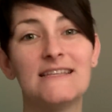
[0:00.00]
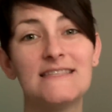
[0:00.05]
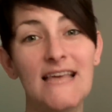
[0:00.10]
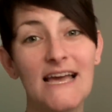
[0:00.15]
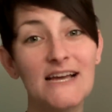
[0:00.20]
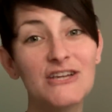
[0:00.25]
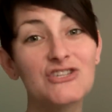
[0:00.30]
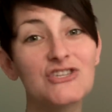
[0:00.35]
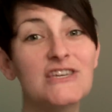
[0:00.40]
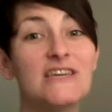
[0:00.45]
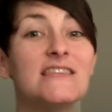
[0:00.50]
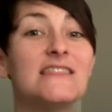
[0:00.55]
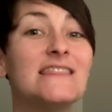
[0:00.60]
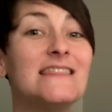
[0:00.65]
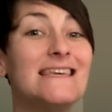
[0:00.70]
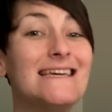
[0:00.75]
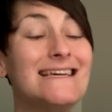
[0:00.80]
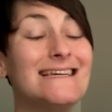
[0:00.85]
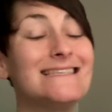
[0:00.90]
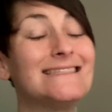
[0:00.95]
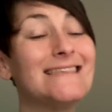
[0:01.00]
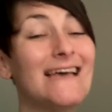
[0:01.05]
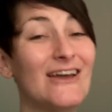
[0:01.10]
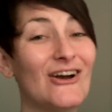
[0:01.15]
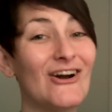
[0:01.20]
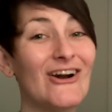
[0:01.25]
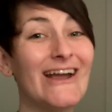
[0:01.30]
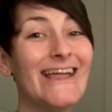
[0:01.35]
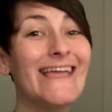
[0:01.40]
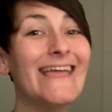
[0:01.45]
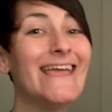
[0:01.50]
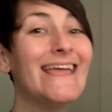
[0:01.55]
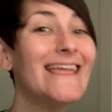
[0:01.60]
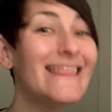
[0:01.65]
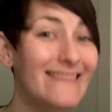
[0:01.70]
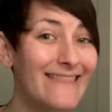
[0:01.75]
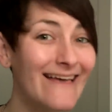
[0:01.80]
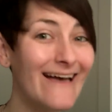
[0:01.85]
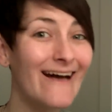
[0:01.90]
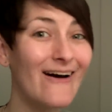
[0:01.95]
It's actually things that are
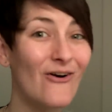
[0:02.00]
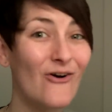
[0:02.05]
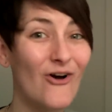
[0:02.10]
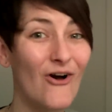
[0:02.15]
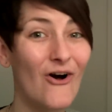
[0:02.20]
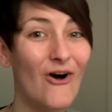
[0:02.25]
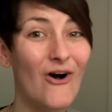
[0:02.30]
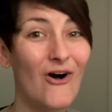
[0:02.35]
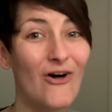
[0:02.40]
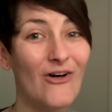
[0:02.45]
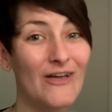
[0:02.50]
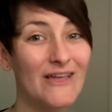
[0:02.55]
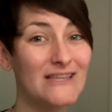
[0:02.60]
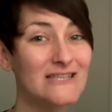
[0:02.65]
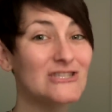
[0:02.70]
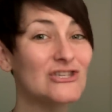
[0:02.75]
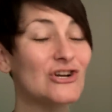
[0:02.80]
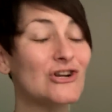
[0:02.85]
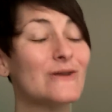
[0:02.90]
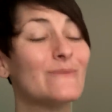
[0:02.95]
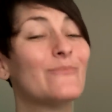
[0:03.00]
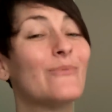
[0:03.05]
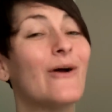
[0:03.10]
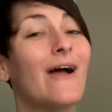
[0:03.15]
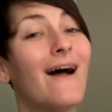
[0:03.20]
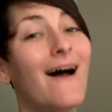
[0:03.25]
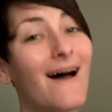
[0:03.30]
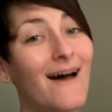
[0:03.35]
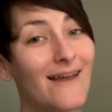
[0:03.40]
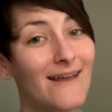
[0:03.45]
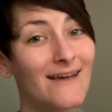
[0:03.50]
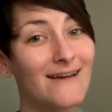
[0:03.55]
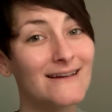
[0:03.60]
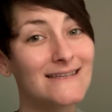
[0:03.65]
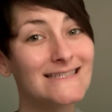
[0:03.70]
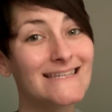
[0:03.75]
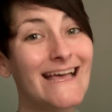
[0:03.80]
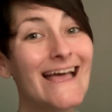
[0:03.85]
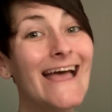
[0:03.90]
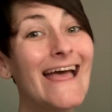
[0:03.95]
in the alcohol in certain
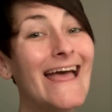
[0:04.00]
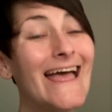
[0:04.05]
products